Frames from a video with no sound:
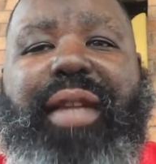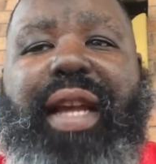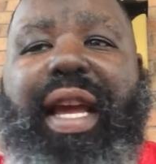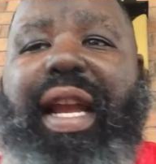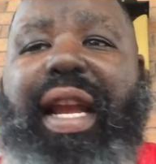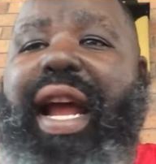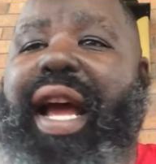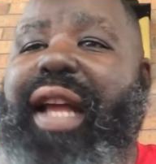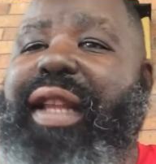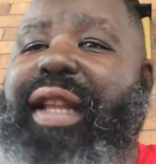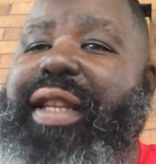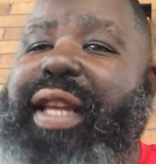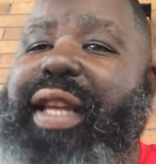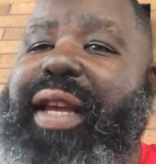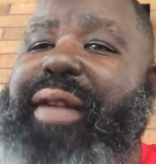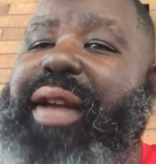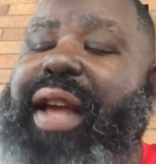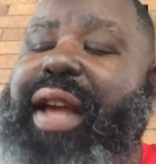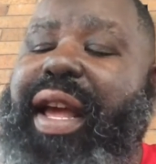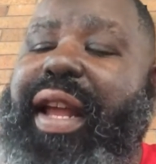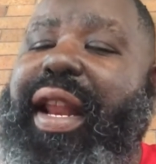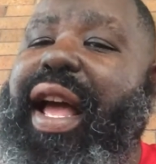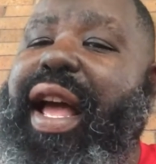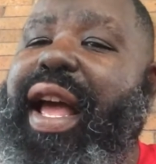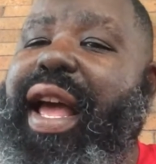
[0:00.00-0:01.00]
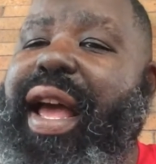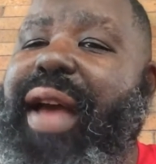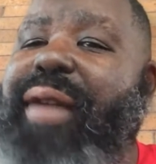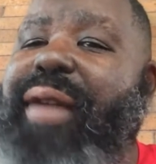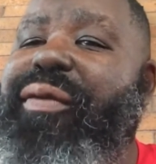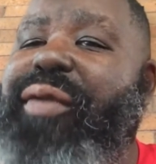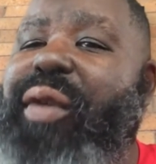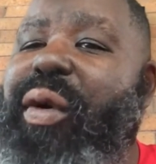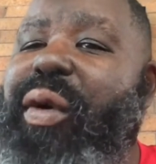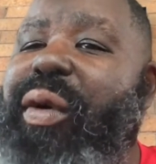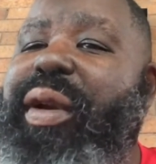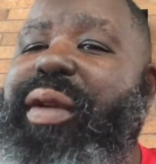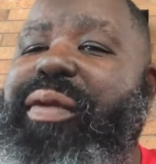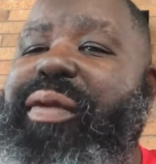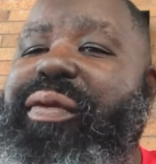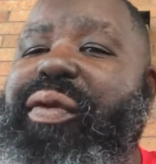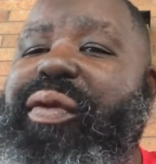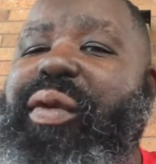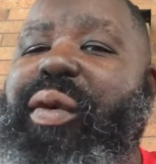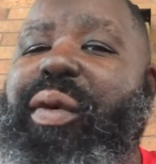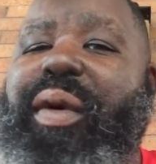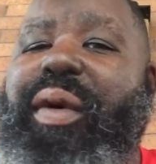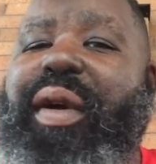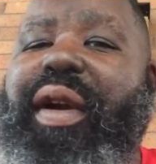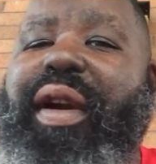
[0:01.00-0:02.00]
And I did, and I have voted
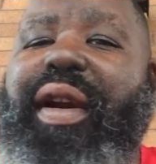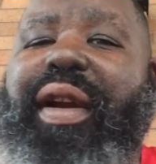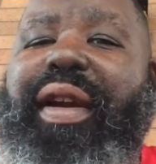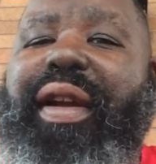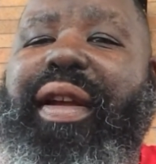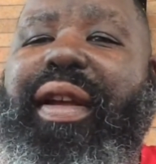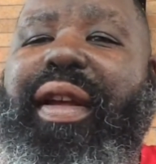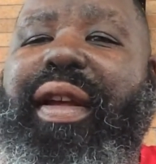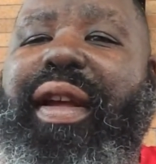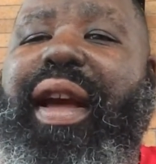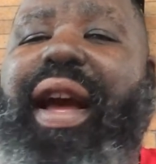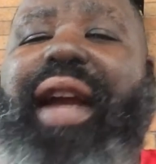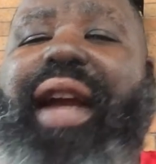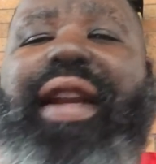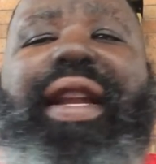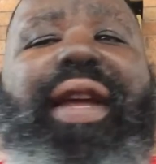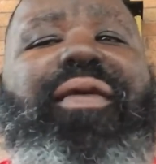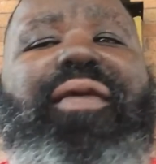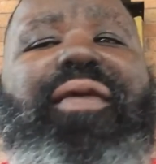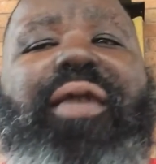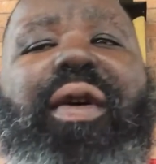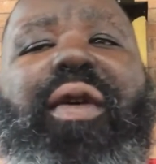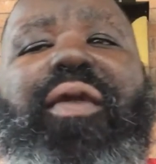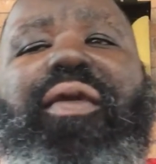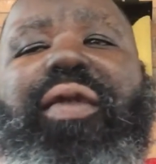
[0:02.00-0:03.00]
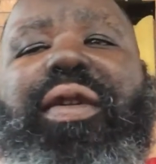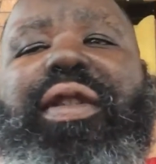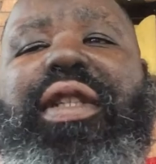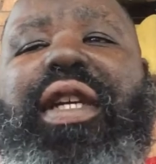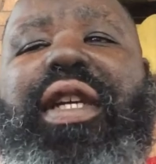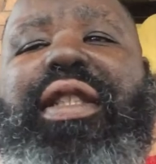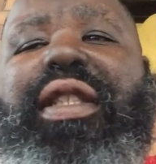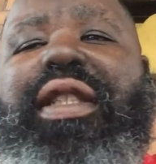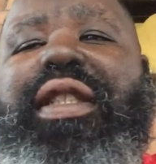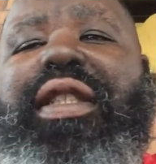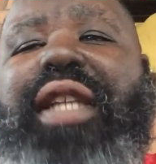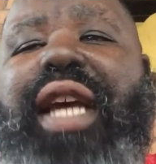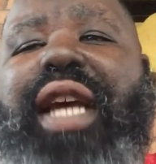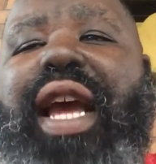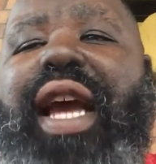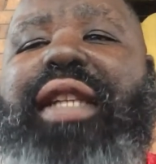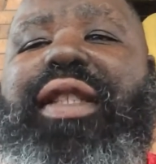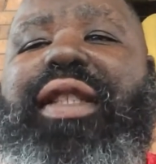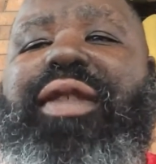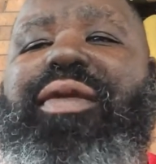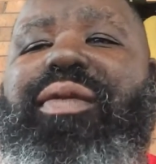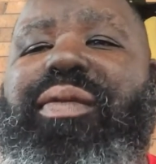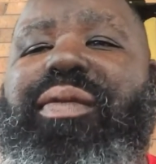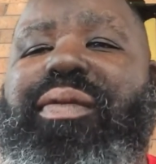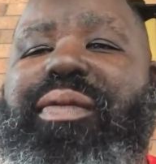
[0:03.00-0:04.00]
for, I did vote for Jesse
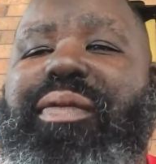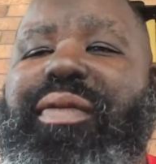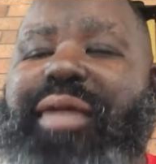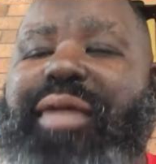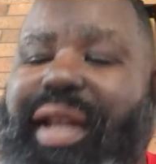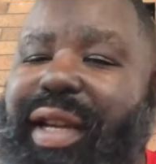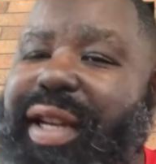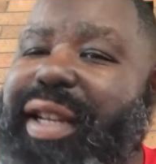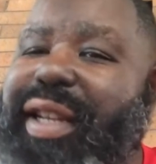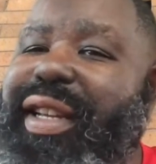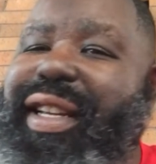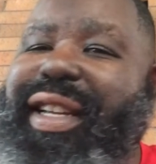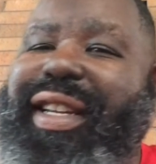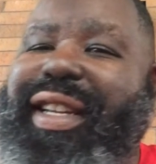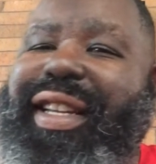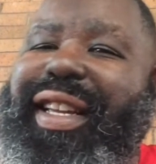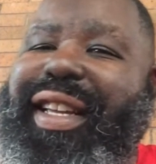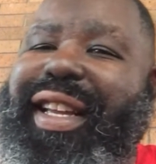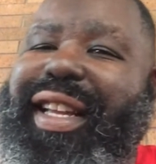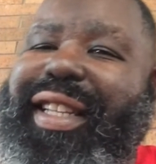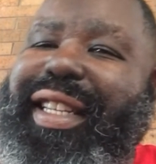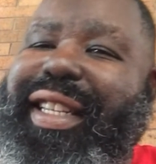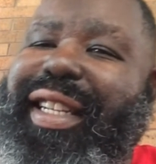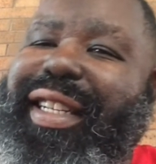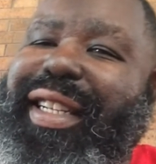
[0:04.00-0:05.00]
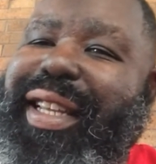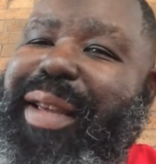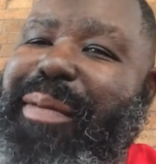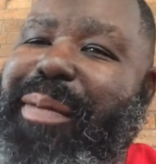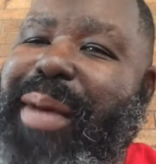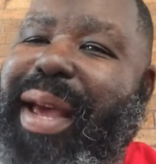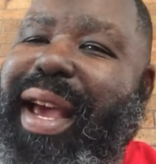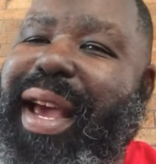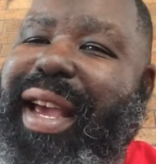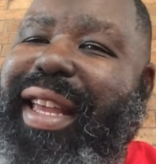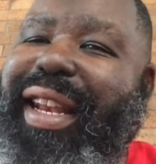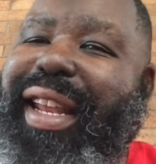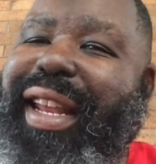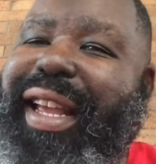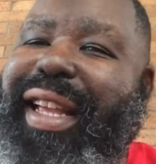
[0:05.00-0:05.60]
Jackson. Yes, I did back in